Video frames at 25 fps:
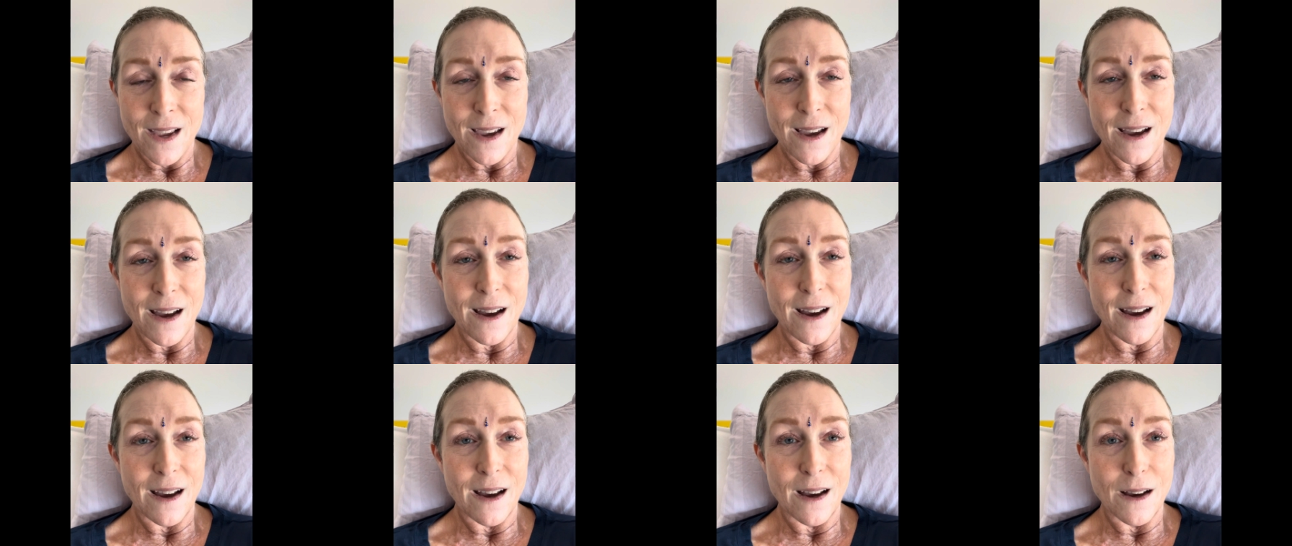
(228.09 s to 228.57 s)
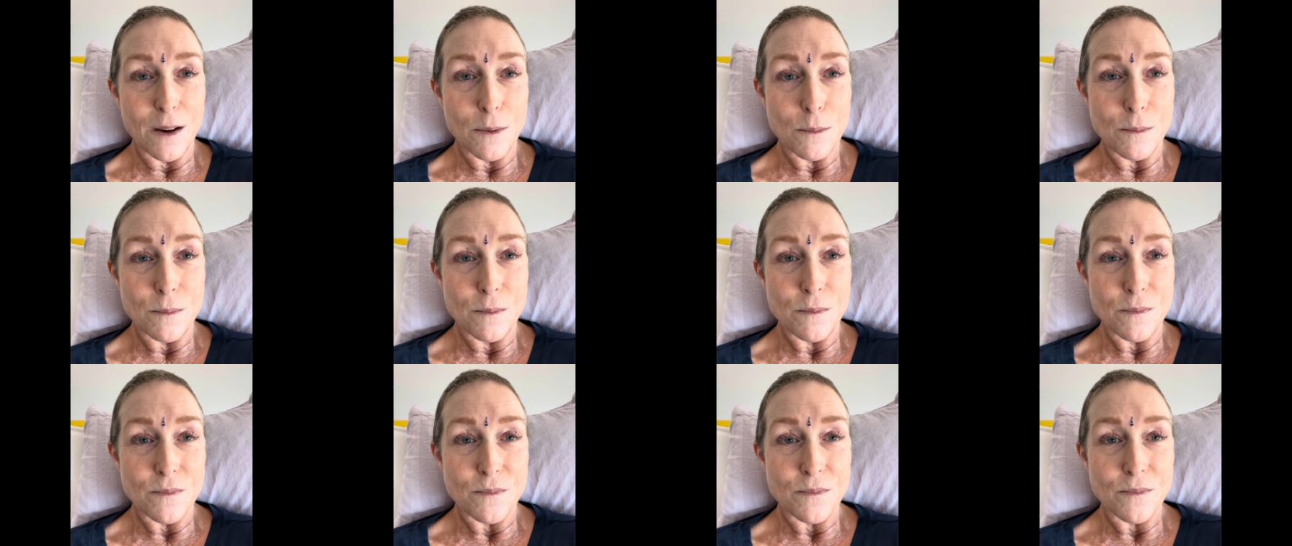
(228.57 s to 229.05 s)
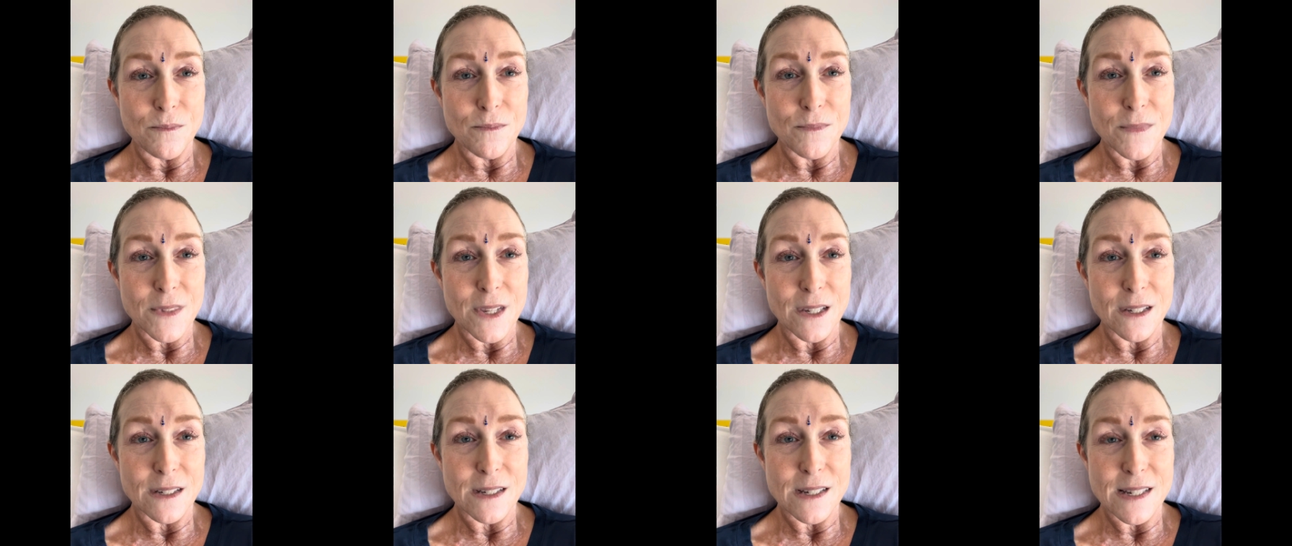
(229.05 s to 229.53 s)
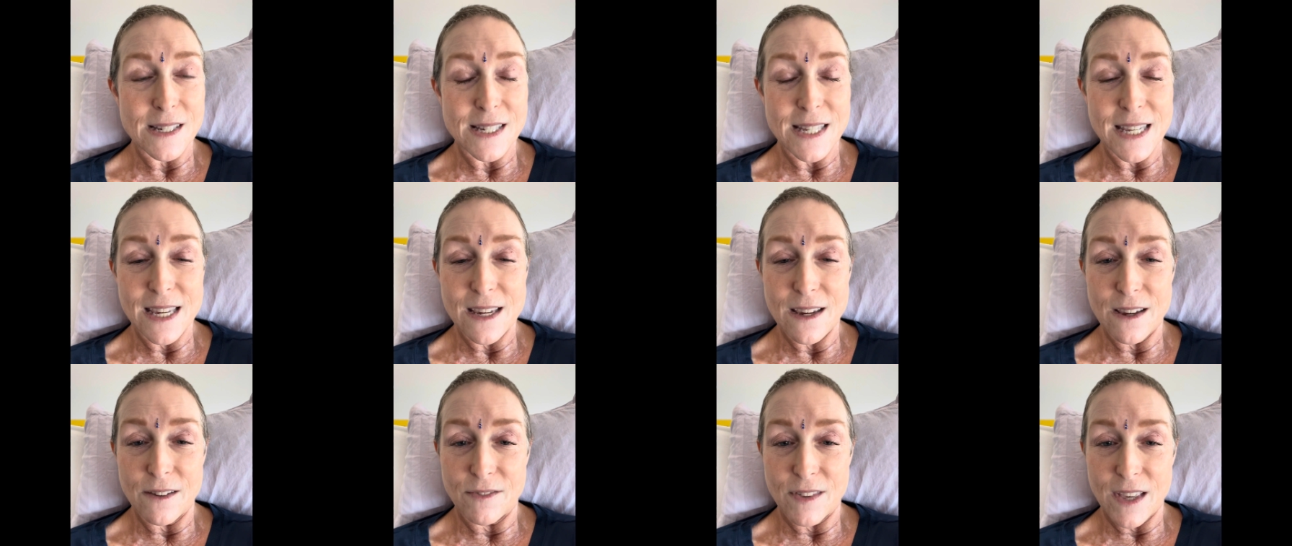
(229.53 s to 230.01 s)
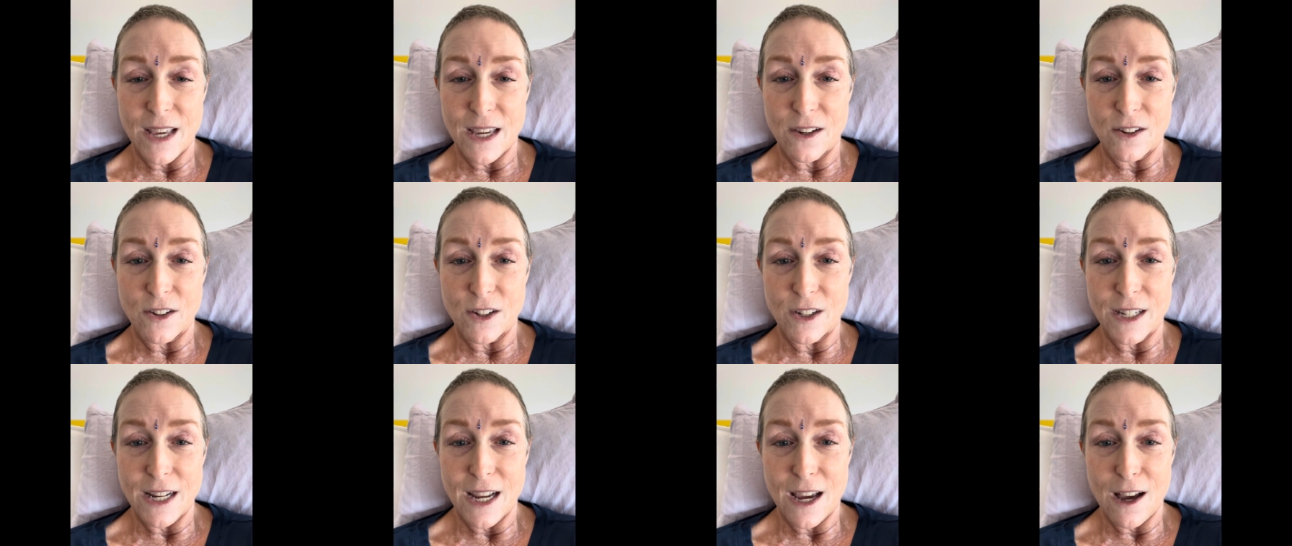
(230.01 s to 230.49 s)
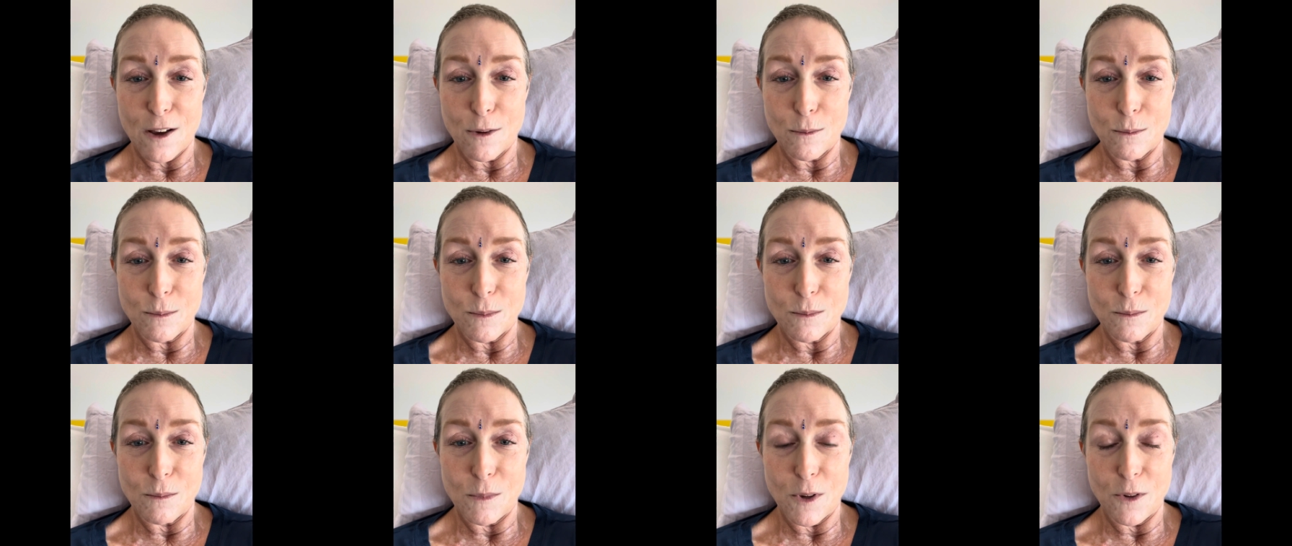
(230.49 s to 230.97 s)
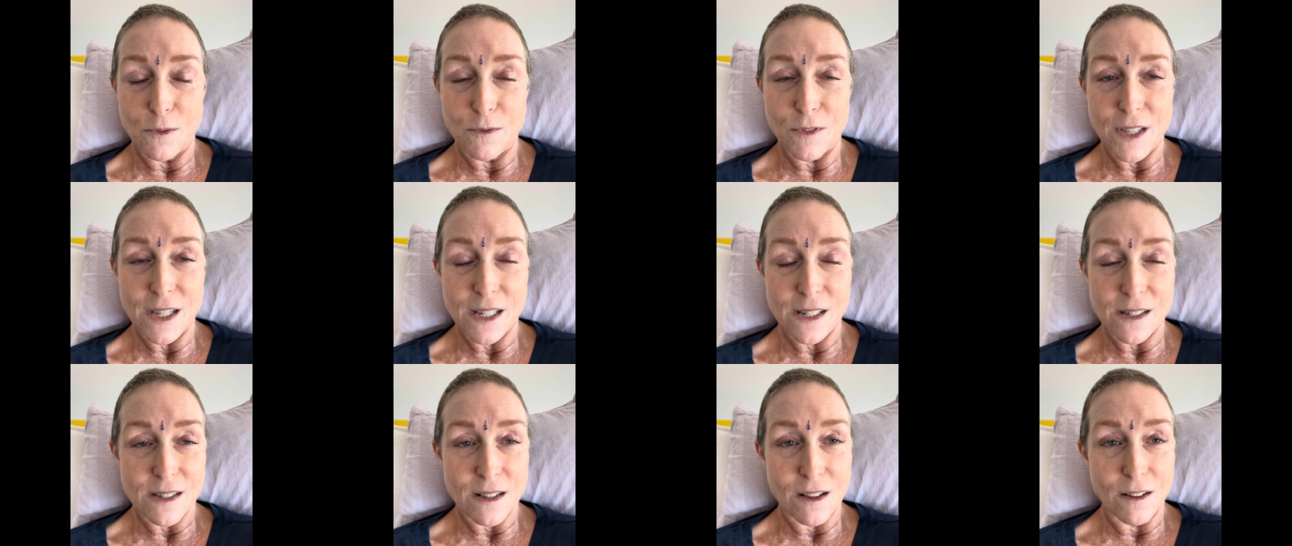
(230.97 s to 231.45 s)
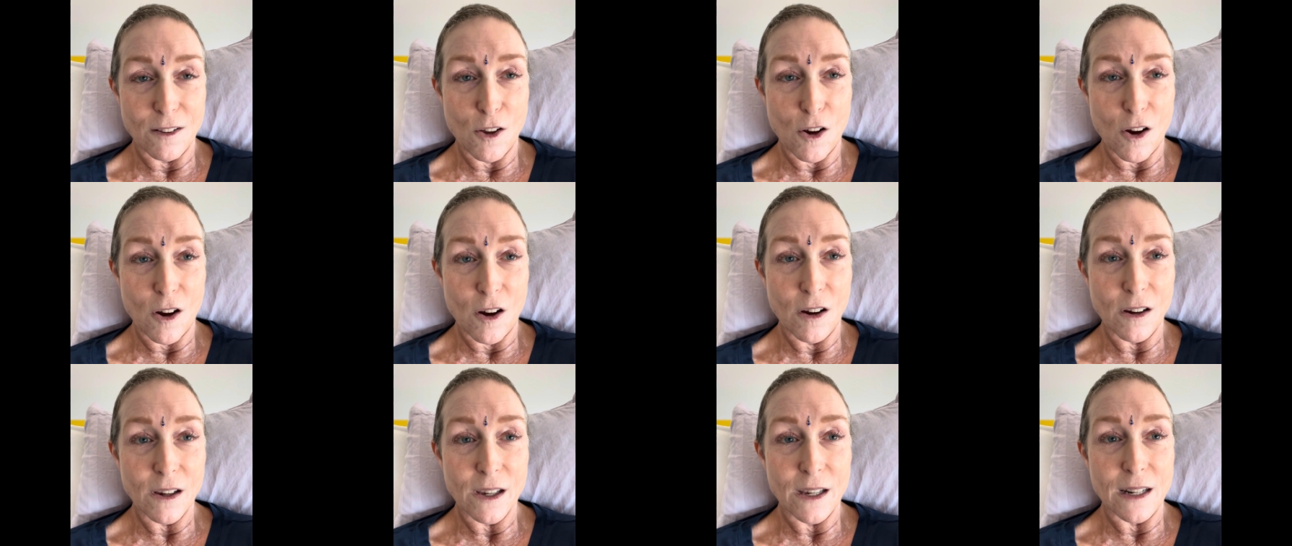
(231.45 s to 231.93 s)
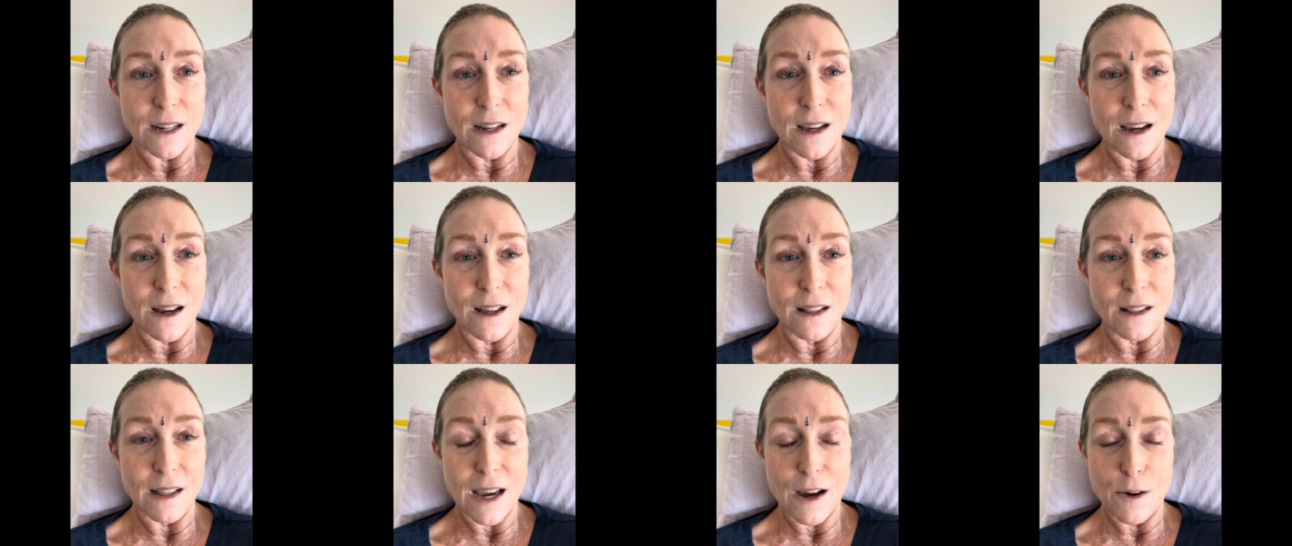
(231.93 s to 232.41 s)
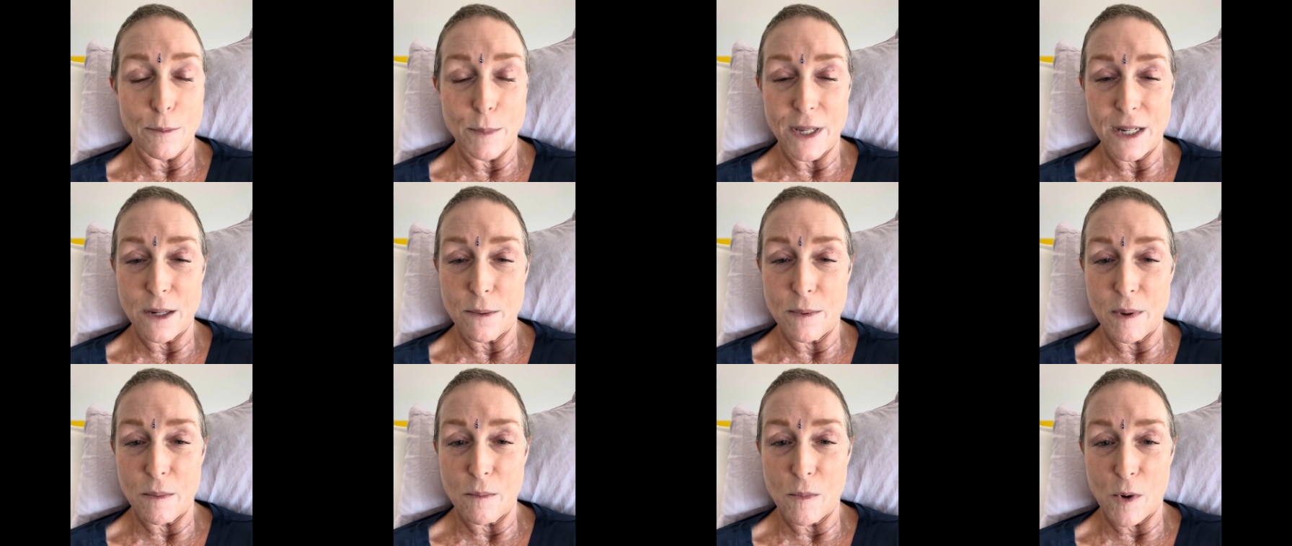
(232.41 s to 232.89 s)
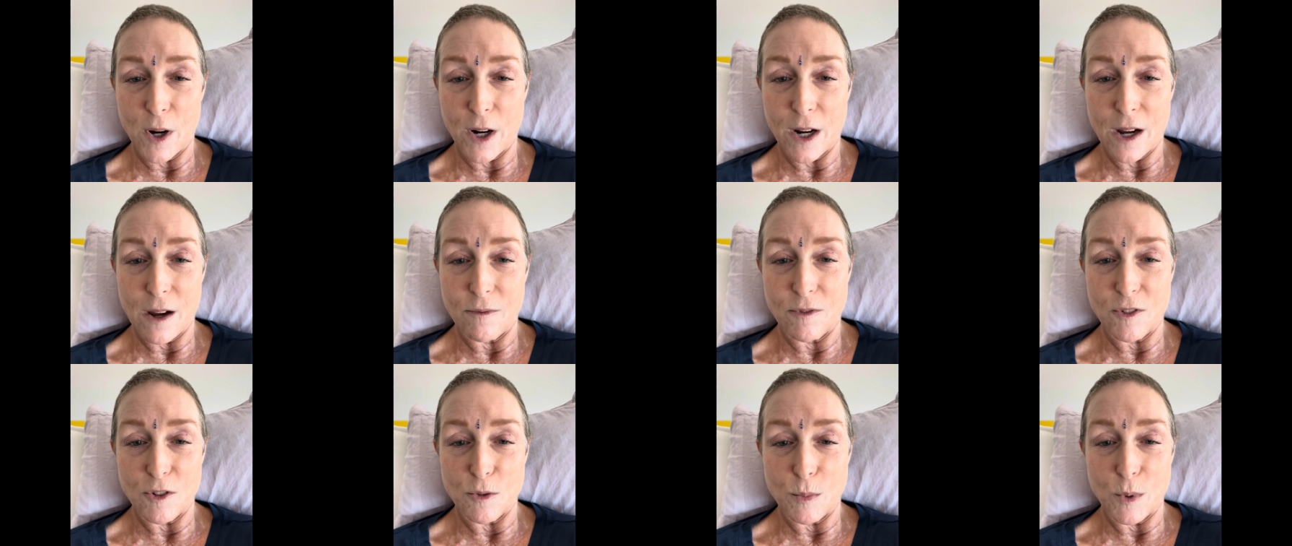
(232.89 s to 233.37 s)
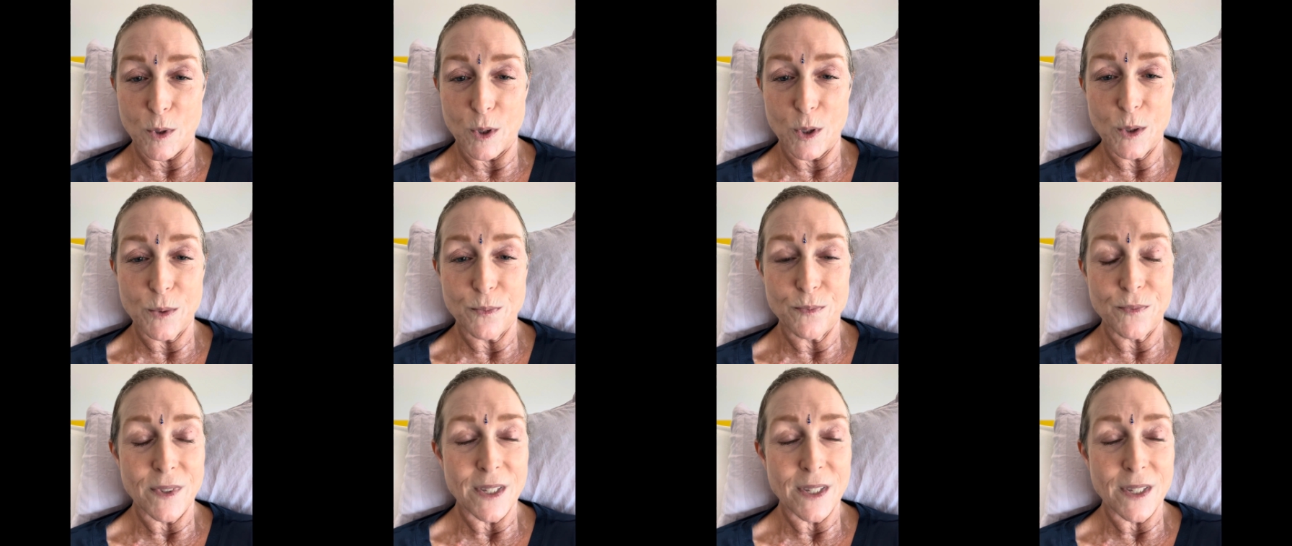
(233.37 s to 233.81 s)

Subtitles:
to see if they could help move things along and allow me to be more comfortable.